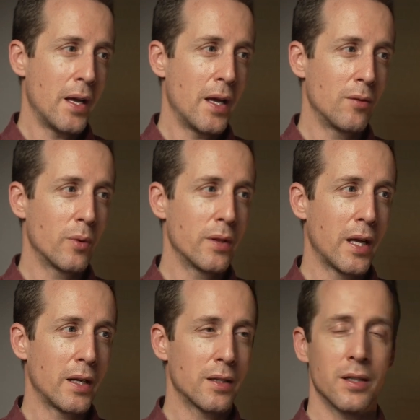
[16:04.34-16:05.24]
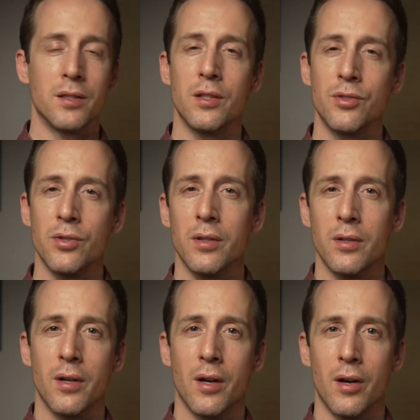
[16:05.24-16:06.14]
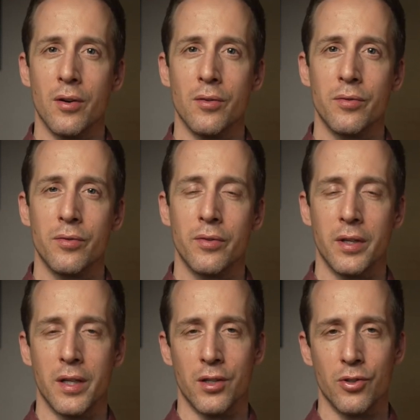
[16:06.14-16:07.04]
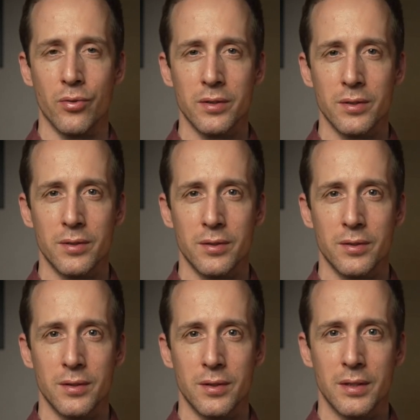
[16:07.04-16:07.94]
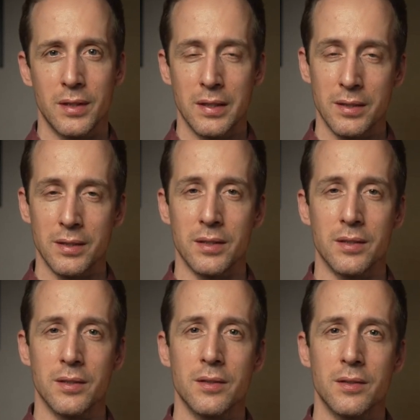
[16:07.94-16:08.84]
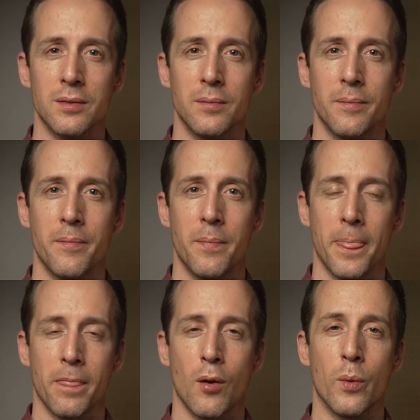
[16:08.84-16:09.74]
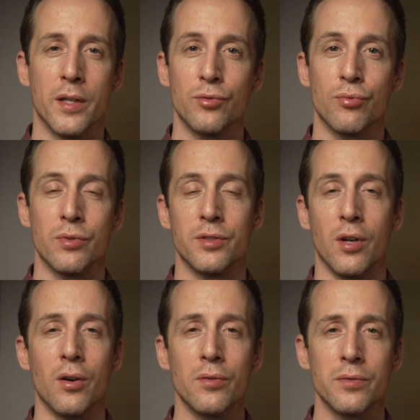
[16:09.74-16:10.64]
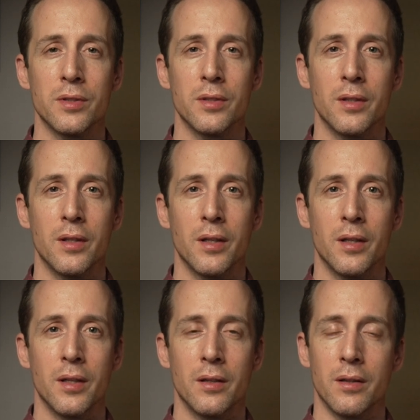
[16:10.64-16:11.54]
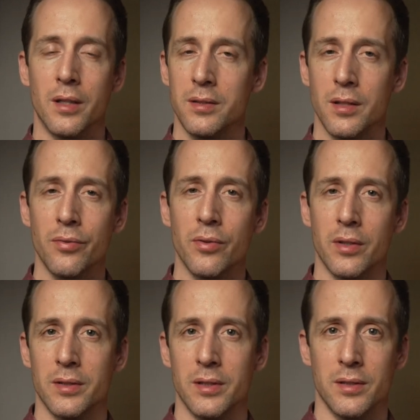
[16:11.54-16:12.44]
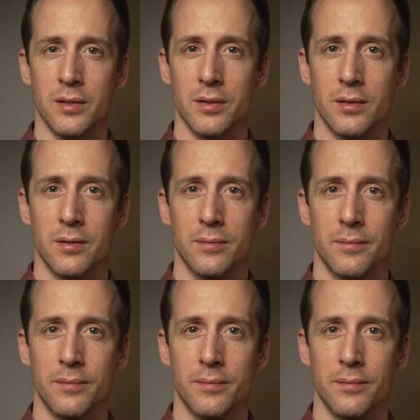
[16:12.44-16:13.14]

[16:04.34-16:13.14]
And when that condition of ignorance ceases, when it's resolved, then suffering ceases.